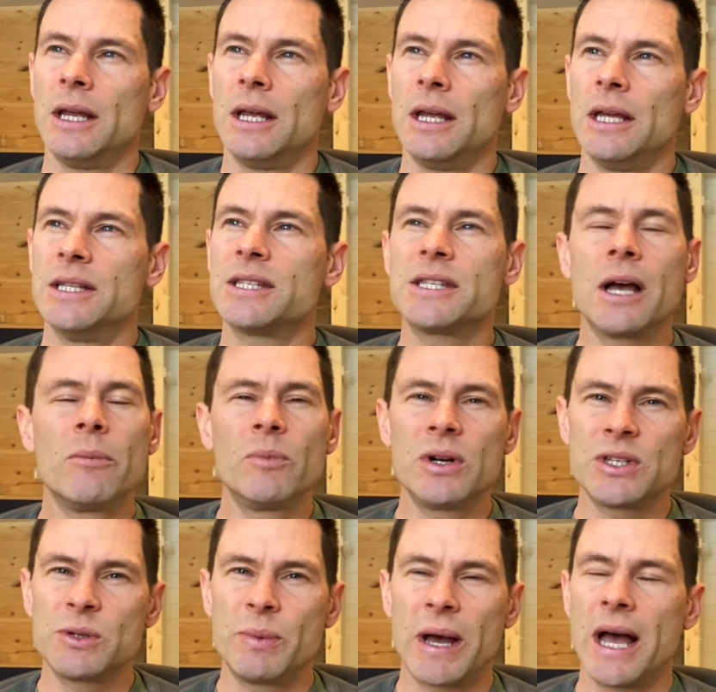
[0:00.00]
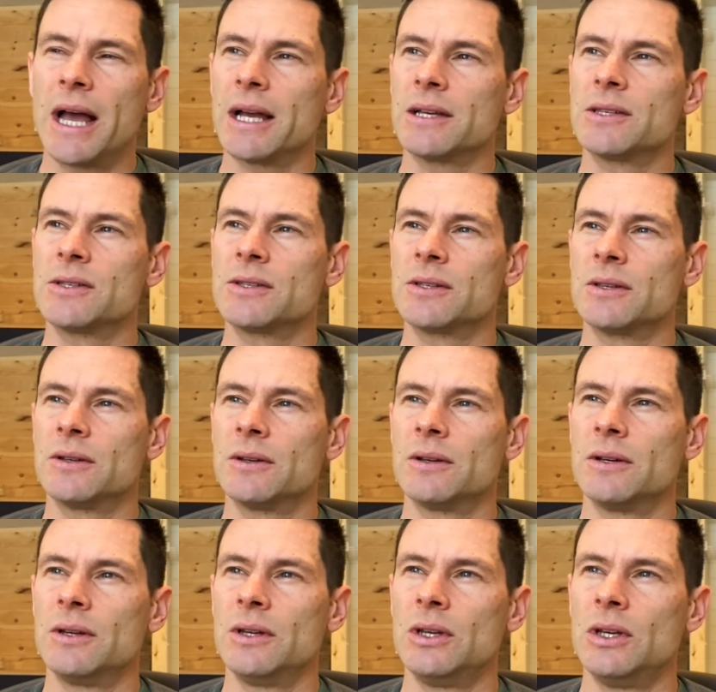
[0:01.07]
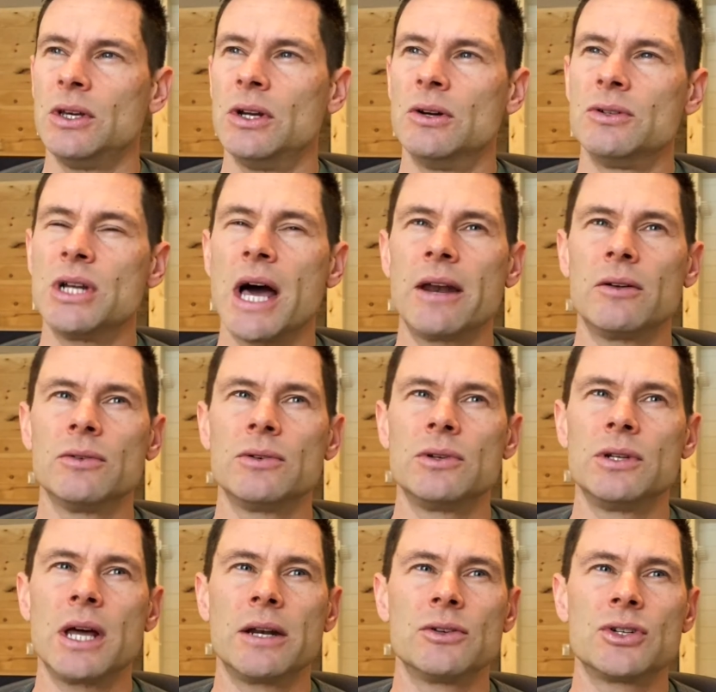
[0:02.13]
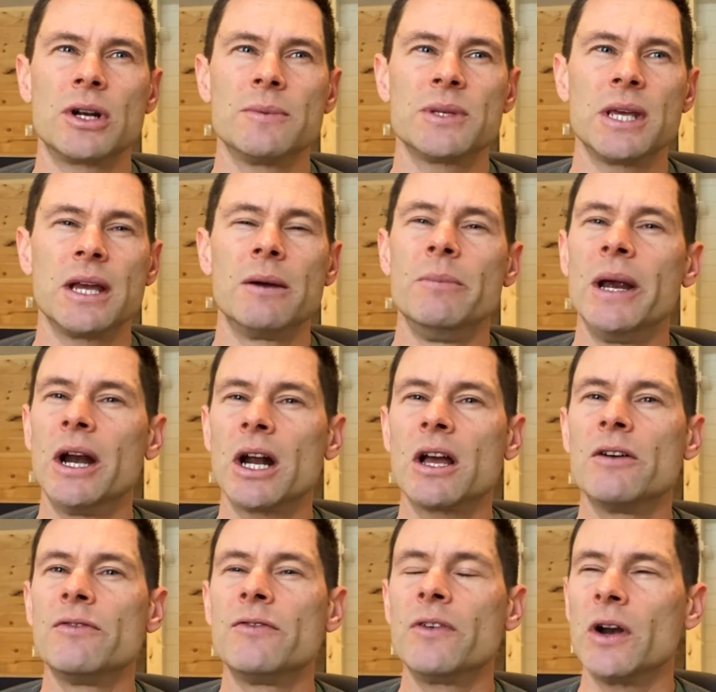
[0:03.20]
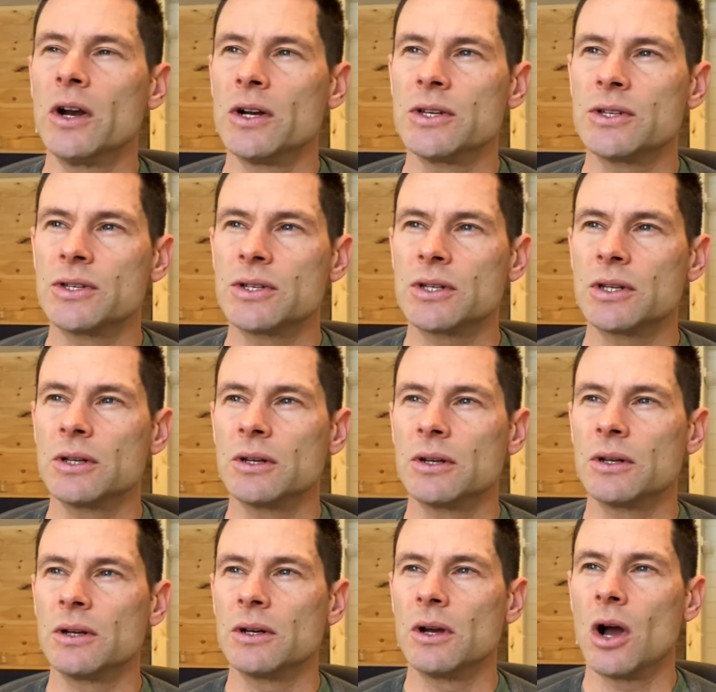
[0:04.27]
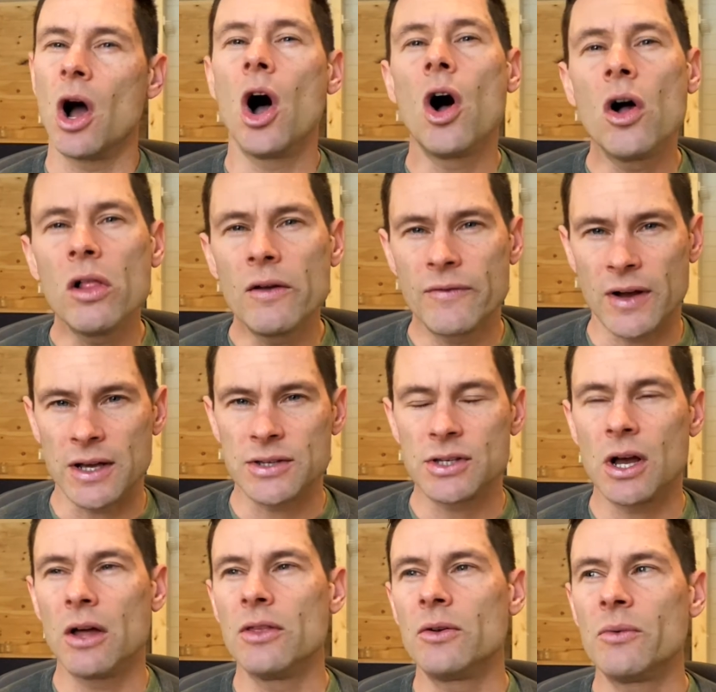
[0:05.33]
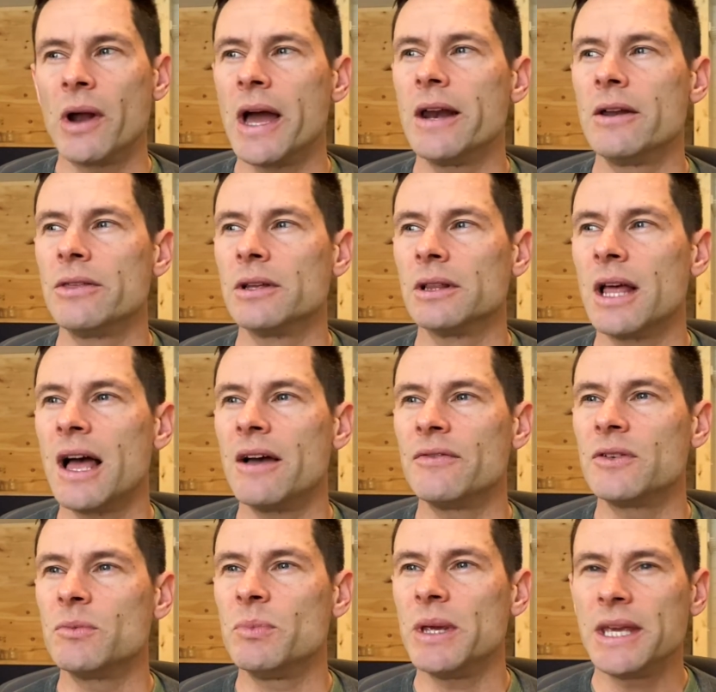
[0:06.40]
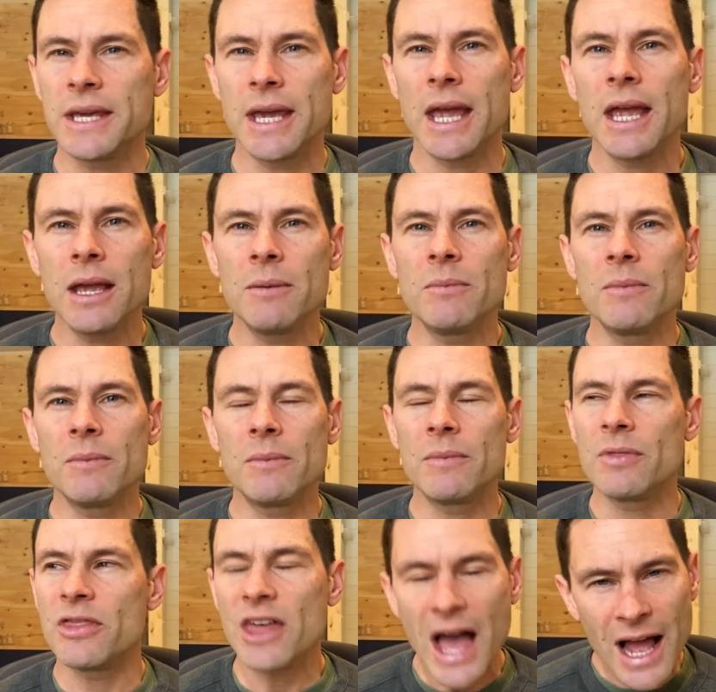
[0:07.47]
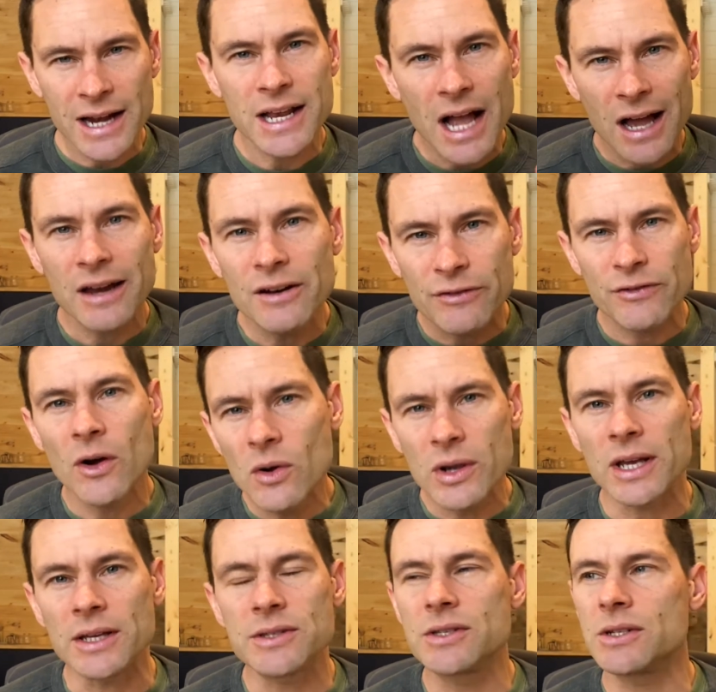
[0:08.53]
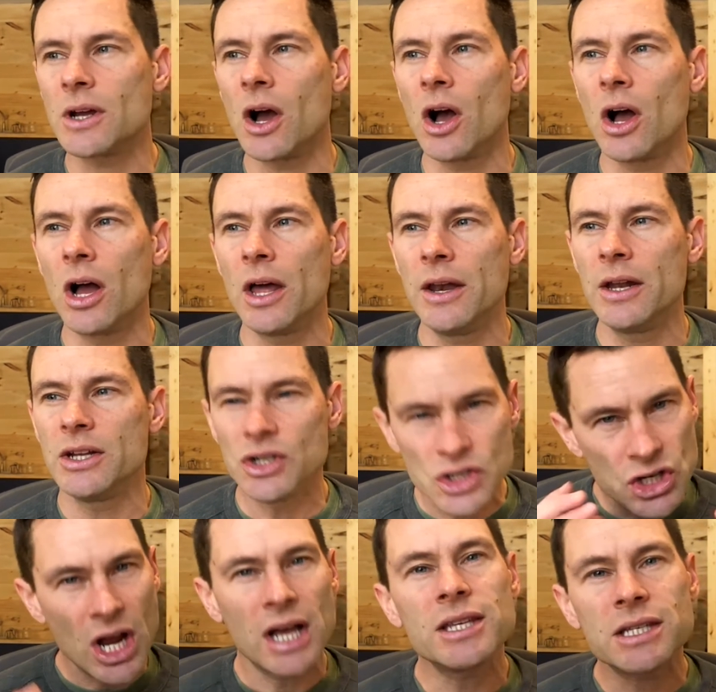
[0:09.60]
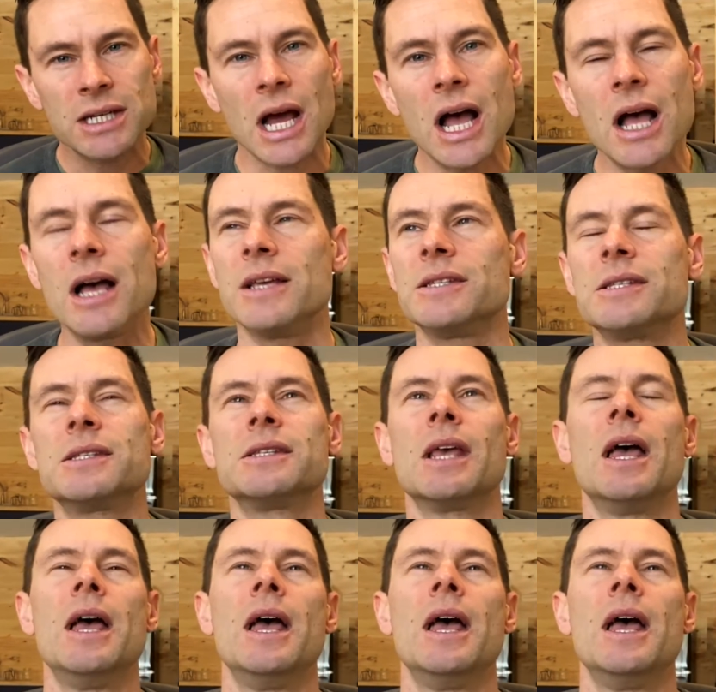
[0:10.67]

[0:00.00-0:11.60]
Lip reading: in some respects, Donald Trump saying America first, all of us on the right or the left became that kind of focused on just us.